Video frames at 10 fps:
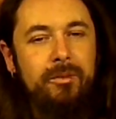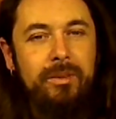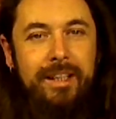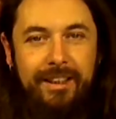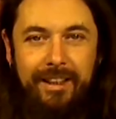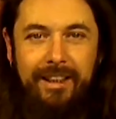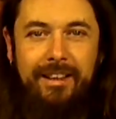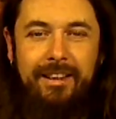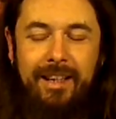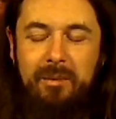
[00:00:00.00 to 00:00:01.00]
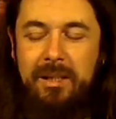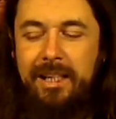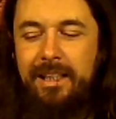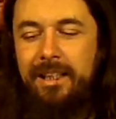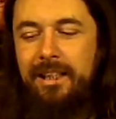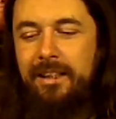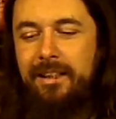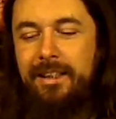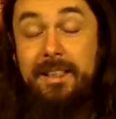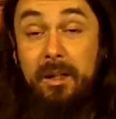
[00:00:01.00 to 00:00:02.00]
really, I mean,
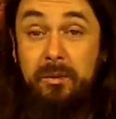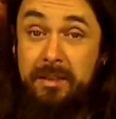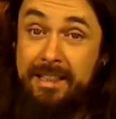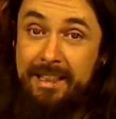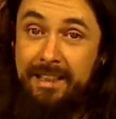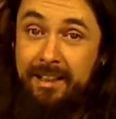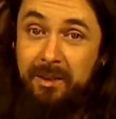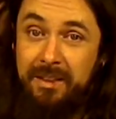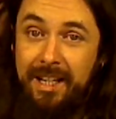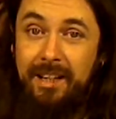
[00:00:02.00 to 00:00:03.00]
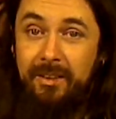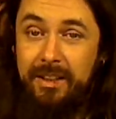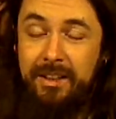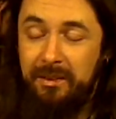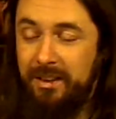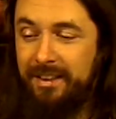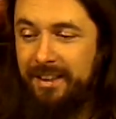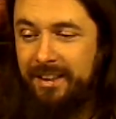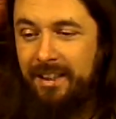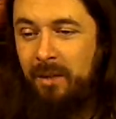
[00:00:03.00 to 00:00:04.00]
this goes for CEO salaries too. This
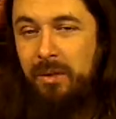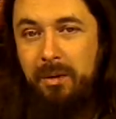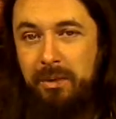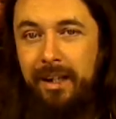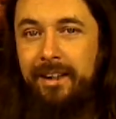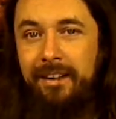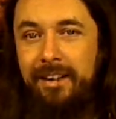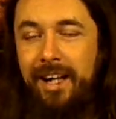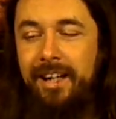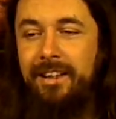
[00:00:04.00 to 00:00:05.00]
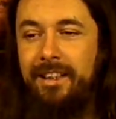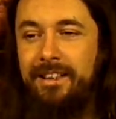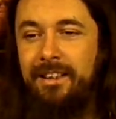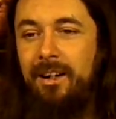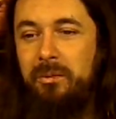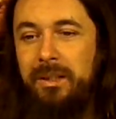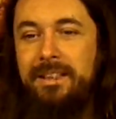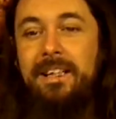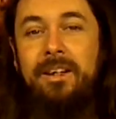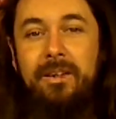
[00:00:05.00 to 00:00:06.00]
isn't, I'm not picking on athletes at all
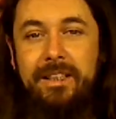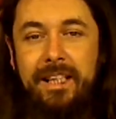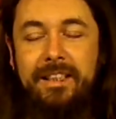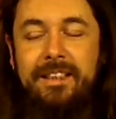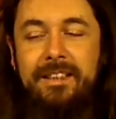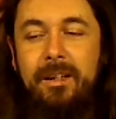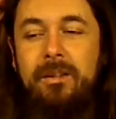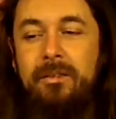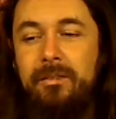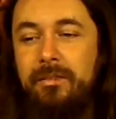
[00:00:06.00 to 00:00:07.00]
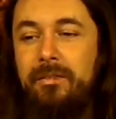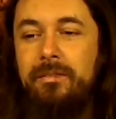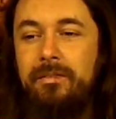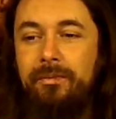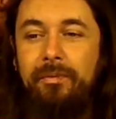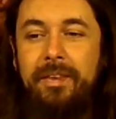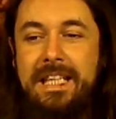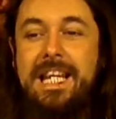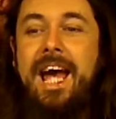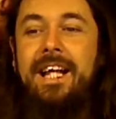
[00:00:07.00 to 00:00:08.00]
because I know it takes a certain
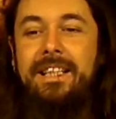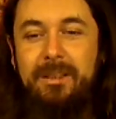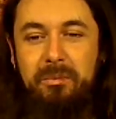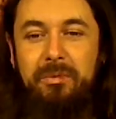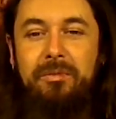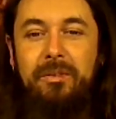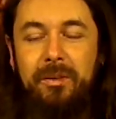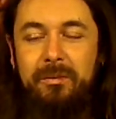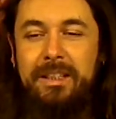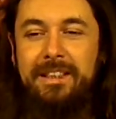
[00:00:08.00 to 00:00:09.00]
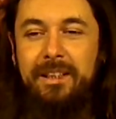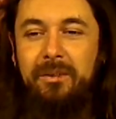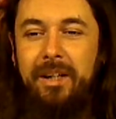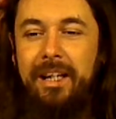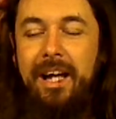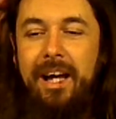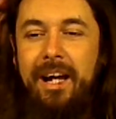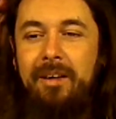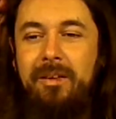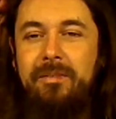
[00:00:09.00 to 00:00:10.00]
talent to perform in such a way.
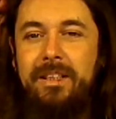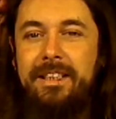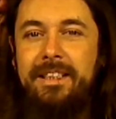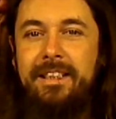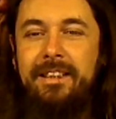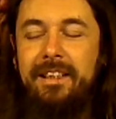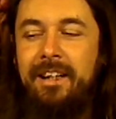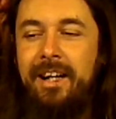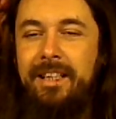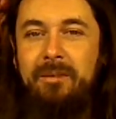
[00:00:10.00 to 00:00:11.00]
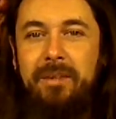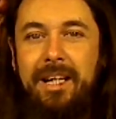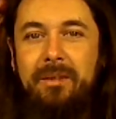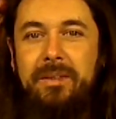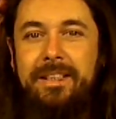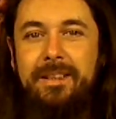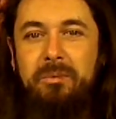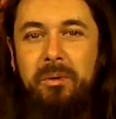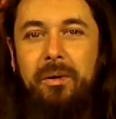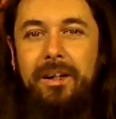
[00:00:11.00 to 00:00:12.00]
However, it's still a goddamn game. It's a
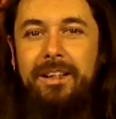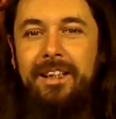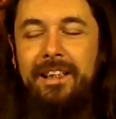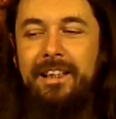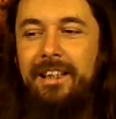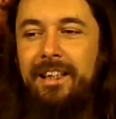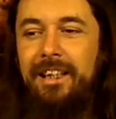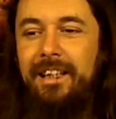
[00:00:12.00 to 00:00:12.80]
sport. Like,